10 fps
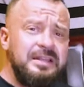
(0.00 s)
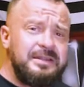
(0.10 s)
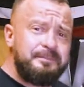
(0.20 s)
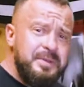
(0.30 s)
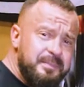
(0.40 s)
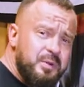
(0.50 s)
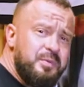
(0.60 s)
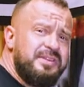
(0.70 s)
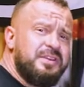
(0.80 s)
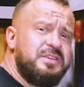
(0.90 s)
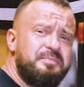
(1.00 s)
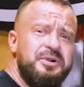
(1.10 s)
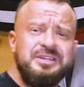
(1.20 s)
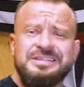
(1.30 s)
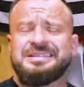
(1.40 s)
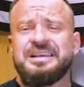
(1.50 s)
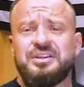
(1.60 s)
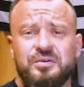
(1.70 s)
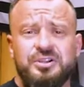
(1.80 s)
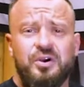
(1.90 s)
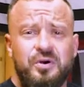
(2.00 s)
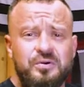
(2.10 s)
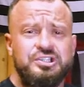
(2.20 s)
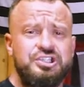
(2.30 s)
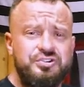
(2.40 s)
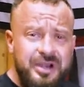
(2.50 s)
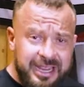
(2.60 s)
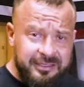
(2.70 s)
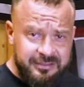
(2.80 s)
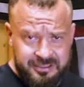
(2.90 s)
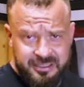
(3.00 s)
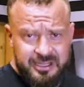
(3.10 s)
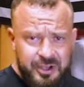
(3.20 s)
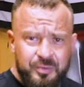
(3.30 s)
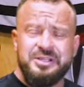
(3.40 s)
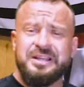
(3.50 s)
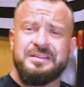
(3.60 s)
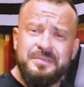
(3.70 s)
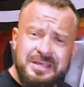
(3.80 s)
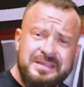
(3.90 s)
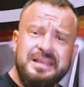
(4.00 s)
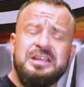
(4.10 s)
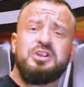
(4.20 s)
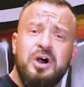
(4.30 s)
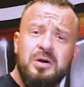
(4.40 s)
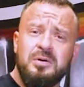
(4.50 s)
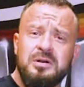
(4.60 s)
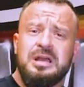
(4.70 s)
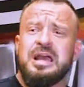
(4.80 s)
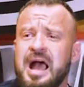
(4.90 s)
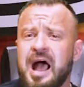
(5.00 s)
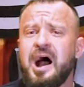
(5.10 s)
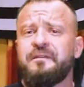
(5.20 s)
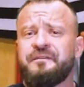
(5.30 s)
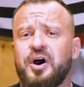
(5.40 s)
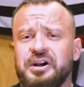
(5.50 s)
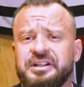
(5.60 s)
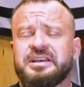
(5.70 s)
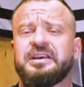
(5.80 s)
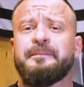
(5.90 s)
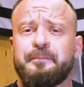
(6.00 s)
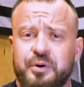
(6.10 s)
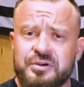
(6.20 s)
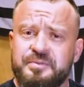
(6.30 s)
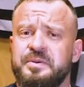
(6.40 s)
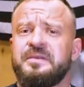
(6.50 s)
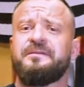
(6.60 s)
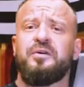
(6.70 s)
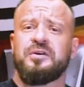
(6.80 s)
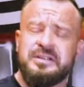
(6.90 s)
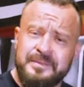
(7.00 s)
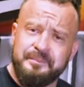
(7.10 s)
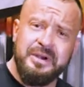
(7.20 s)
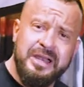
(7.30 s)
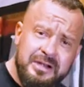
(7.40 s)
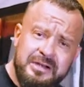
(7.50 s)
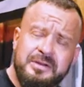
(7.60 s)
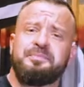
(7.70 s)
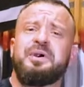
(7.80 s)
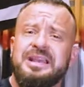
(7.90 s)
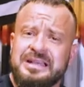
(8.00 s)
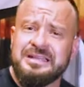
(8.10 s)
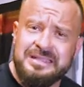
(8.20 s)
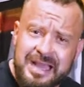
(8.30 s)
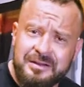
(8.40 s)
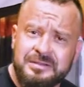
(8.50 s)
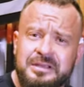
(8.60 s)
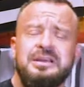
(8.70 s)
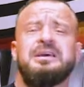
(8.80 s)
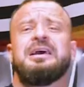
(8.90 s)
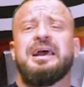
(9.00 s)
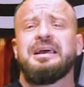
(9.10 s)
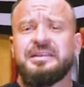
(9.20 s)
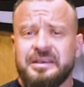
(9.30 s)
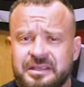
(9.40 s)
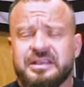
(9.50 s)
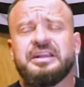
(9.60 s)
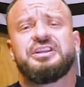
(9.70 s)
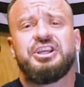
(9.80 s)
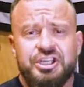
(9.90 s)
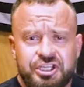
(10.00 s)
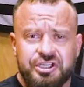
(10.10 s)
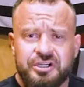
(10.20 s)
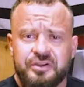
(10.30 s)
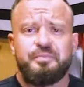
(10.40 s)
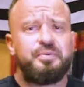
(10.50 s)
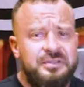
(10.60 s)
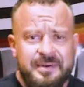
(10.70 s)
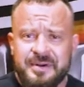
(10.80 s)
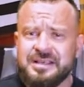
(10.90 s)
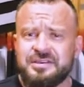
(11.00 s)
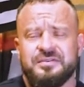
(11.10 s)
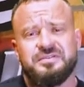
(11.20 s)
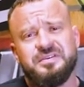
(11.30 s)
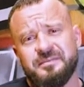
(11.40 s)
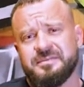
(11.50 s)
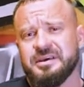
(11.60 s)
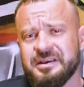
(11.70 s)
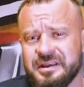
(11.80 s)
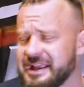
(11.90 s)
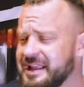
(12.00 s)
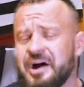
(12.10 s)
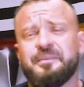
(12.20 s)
the people with experience, they know their own strength. What that means, they know how far they can push before they break it down and they get injured or pull the muscle or something. And how